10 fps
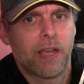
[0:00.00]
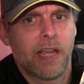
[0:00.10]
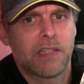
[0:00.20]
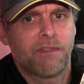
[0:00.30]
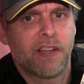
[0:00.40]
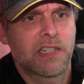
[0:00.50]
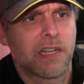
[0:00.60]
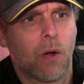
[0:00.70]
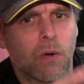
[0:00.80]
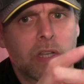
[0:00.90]
is the
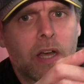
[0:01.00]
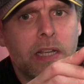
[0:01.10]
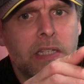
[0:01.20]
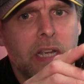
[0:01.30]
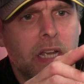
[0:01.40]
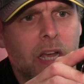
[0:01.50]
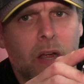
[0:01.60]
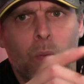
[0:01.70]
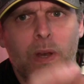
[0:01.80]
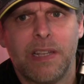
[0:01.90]
fixing hole size.
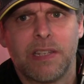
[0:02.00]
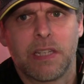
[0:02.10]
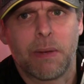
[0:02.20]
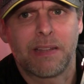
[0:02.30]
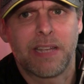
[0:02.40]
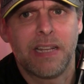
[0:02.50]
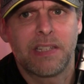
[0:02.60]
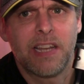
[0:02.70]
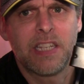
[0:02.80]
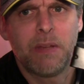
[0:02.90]
What is this, about 10
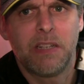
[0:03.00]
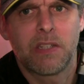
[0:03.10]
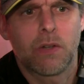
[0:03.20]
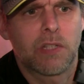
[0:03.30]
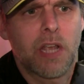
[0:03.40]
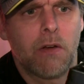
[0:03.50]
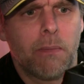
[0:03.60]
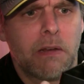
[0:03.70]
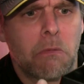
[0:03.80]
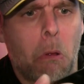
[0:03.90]
centimetres or so? I
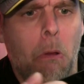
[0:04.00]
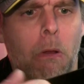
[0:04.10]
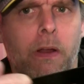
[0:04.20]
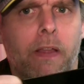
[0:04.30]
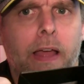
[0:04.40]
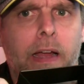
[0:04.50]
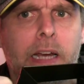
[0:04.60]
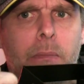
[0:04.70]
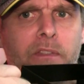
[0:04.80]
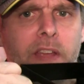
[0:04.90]
mean, go out and
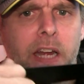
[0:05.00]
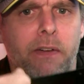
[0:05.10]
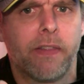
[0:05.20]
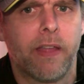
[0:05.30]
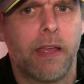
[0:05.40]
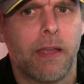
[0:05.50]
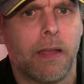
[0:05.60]
get my finger in there.